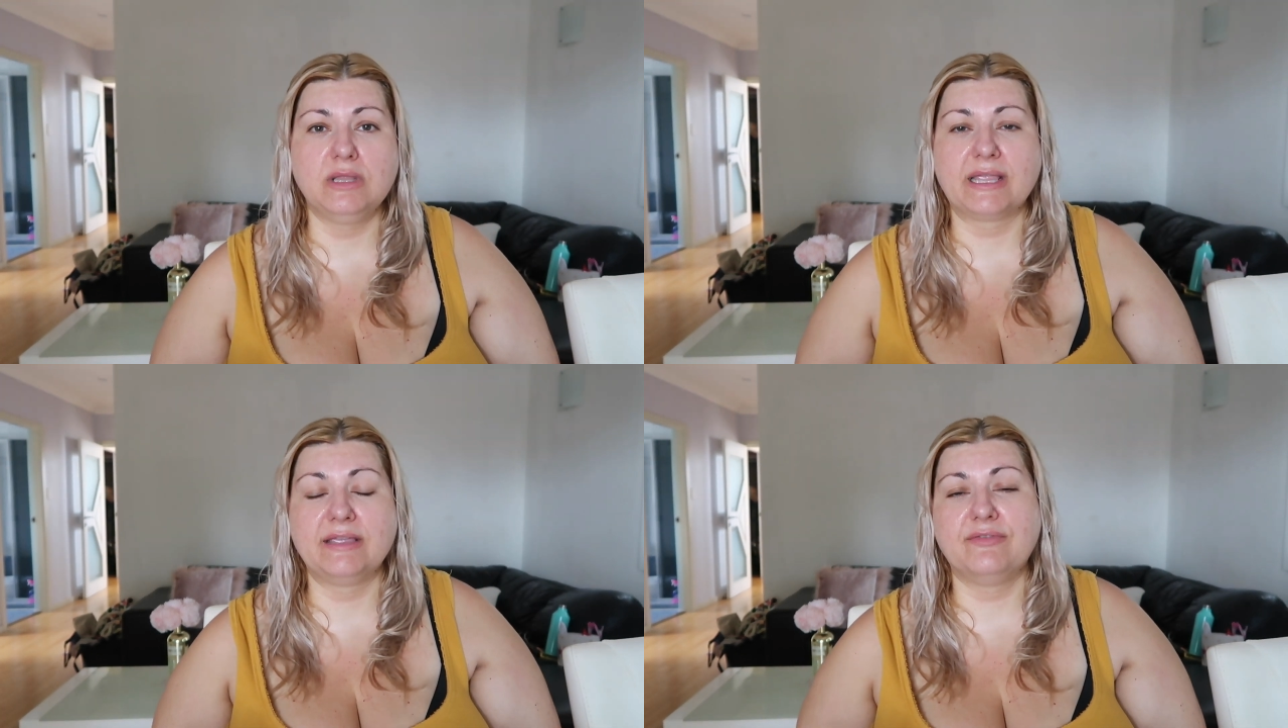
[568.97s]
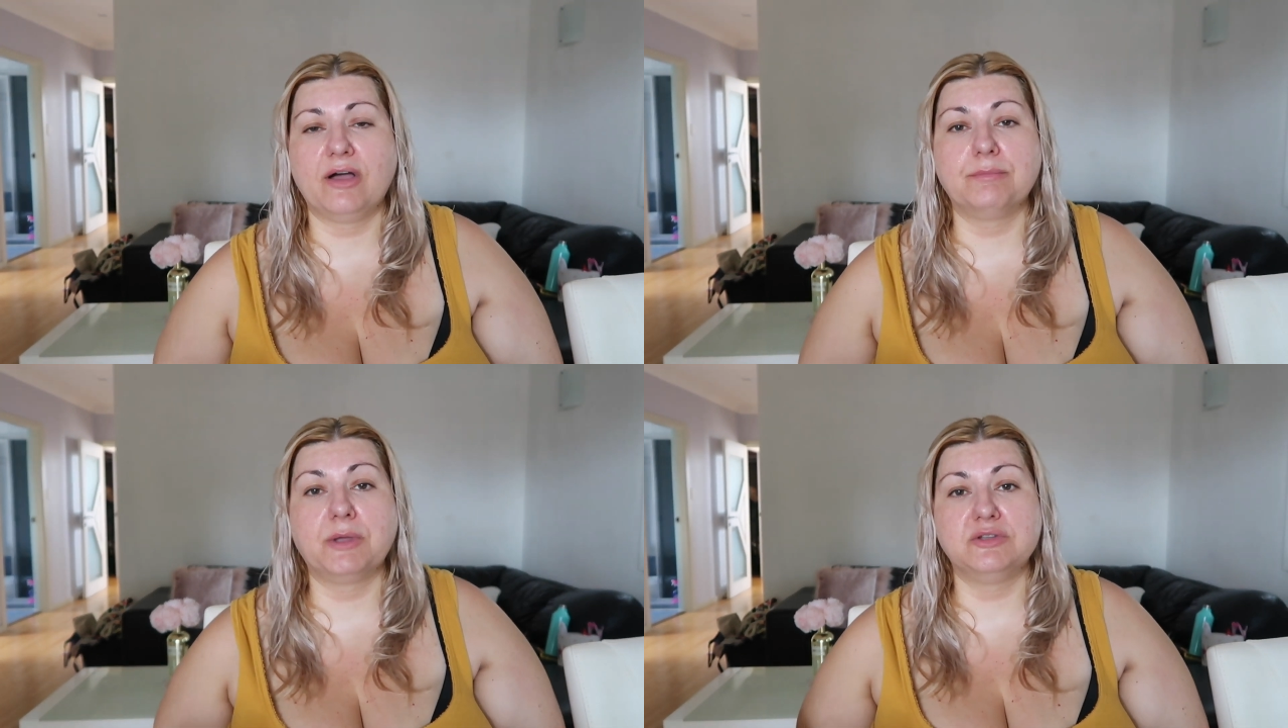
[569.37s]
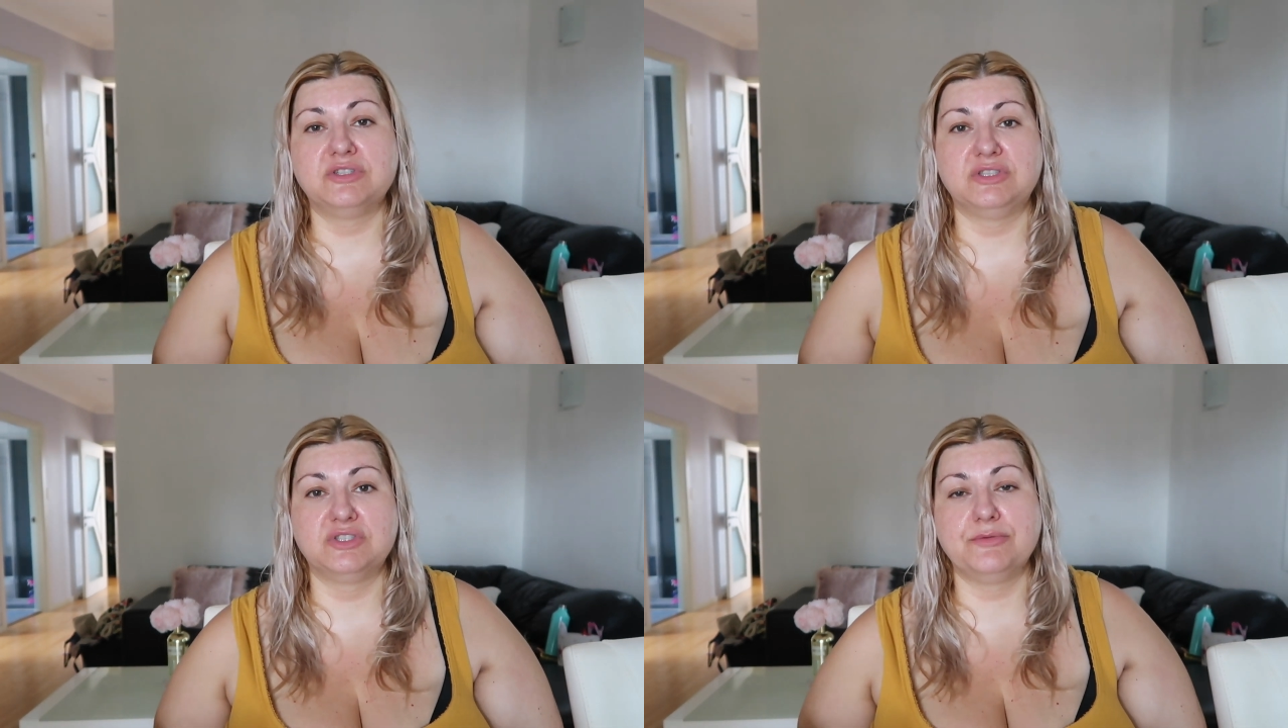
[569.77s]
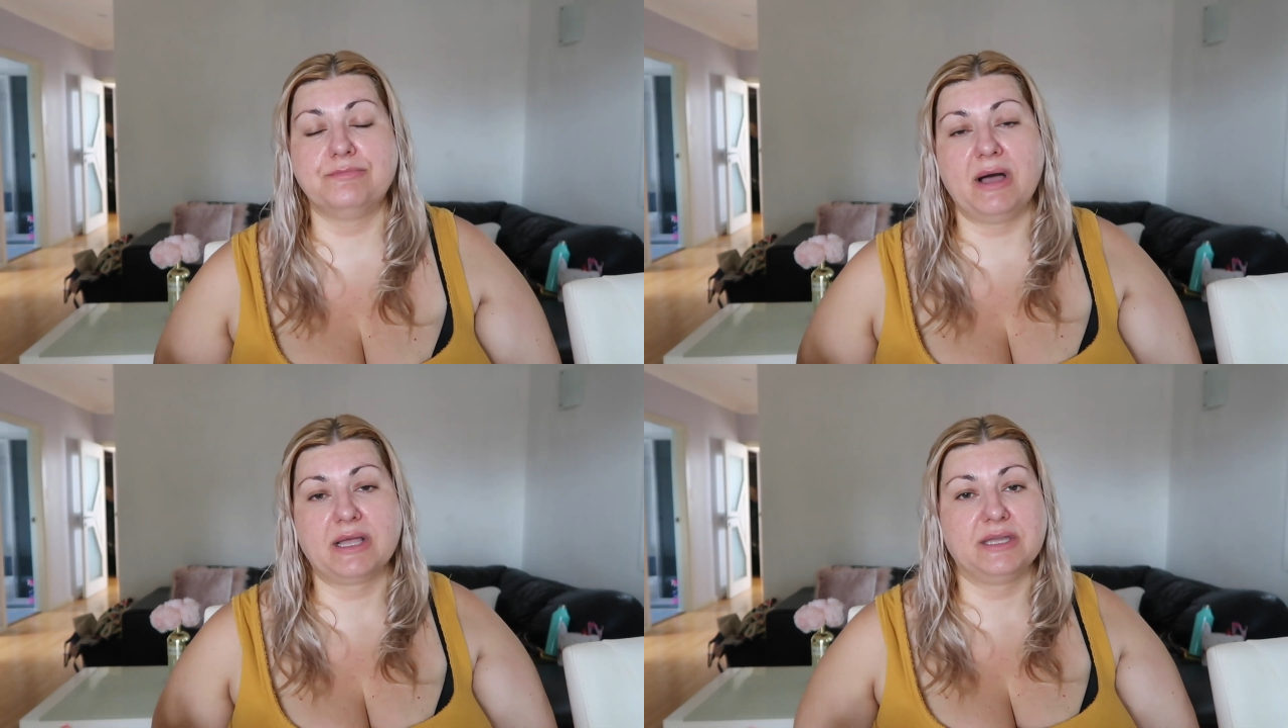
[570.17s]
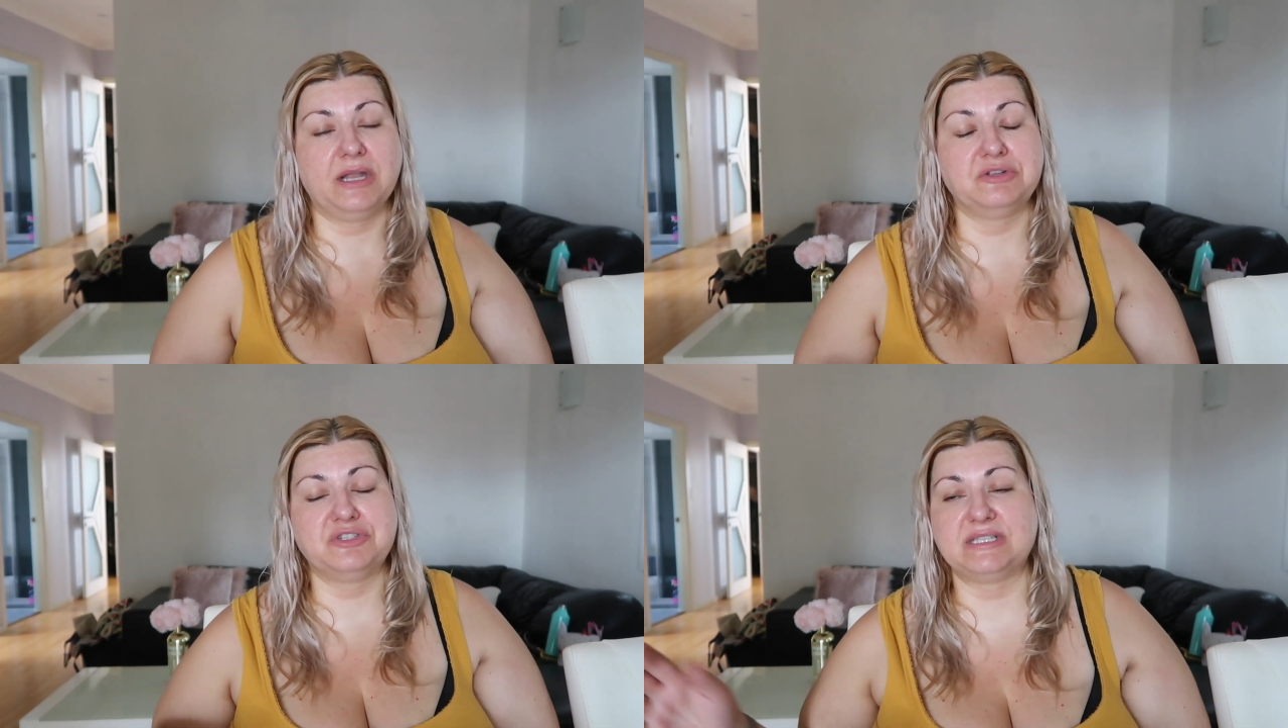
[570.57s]
Like if I'm going to the supermarket,
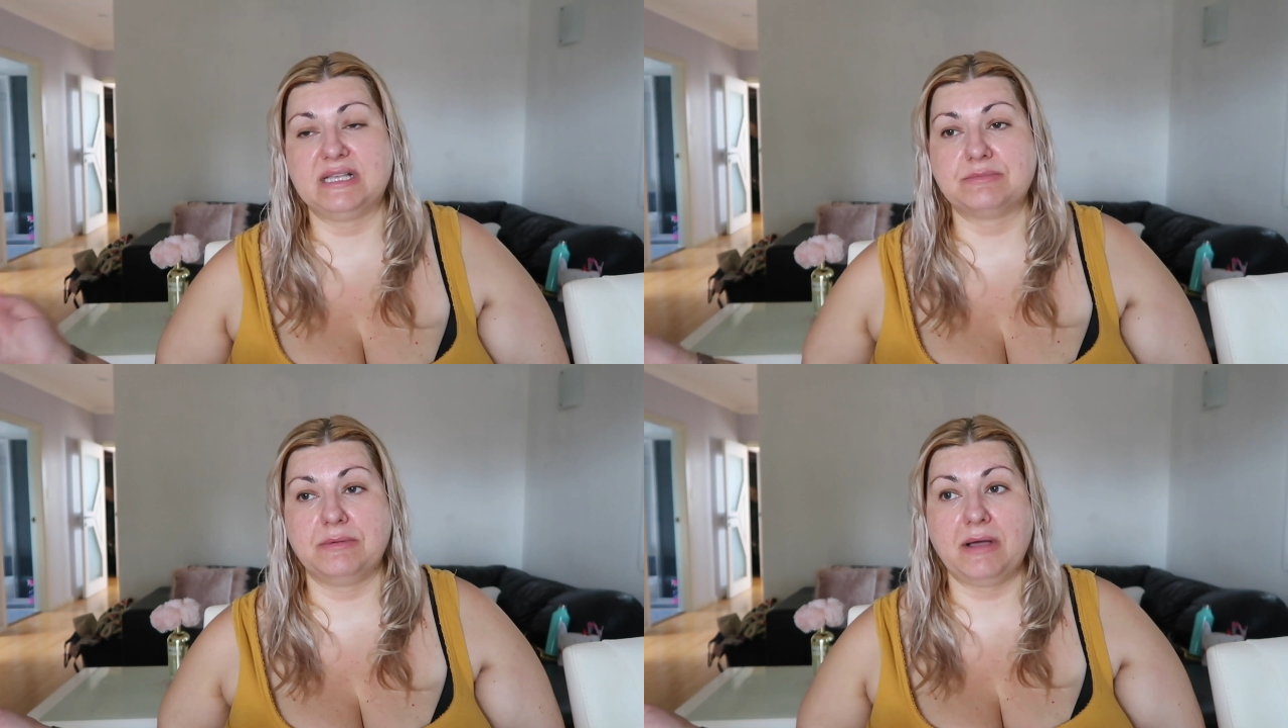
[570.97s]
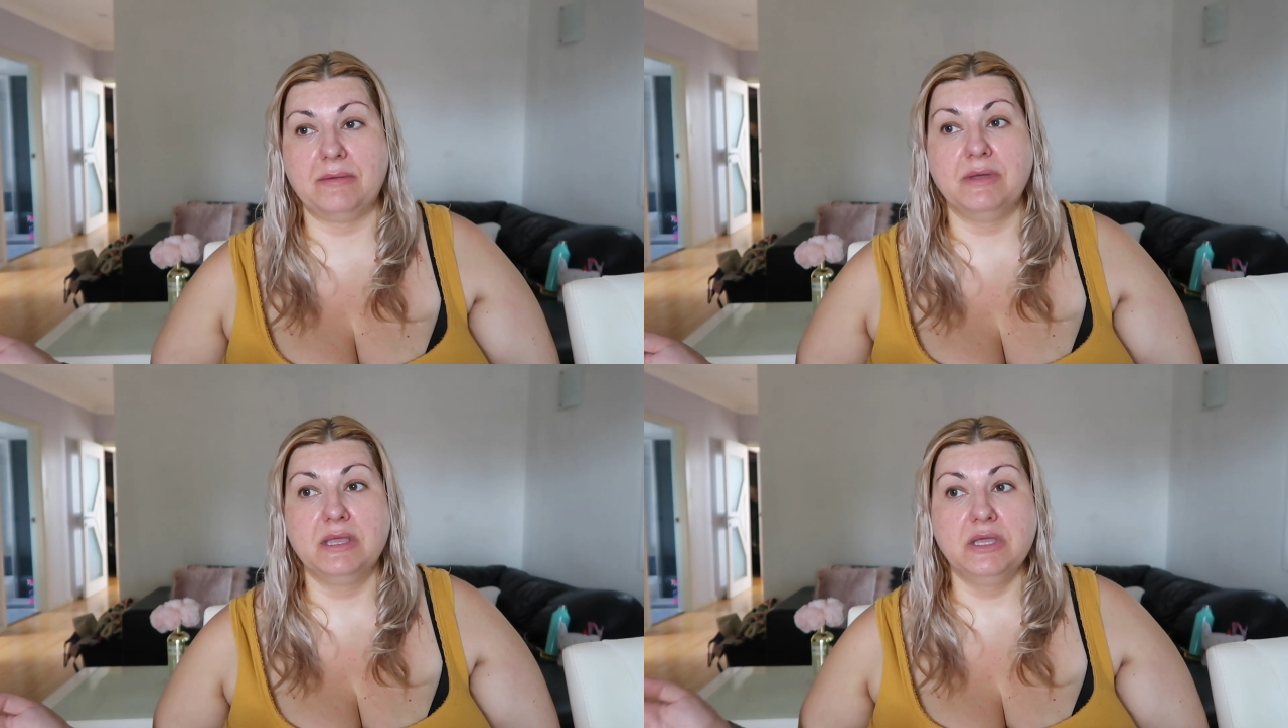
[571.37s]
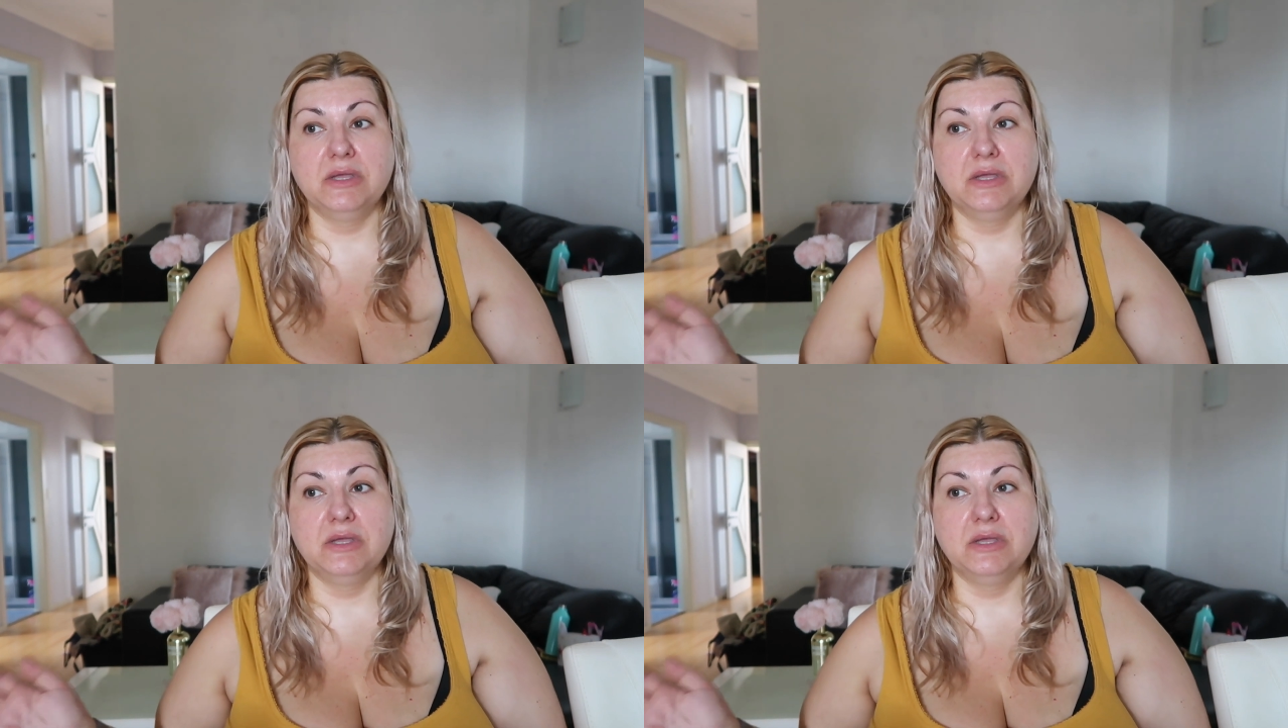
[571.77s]
I'll just ask my mum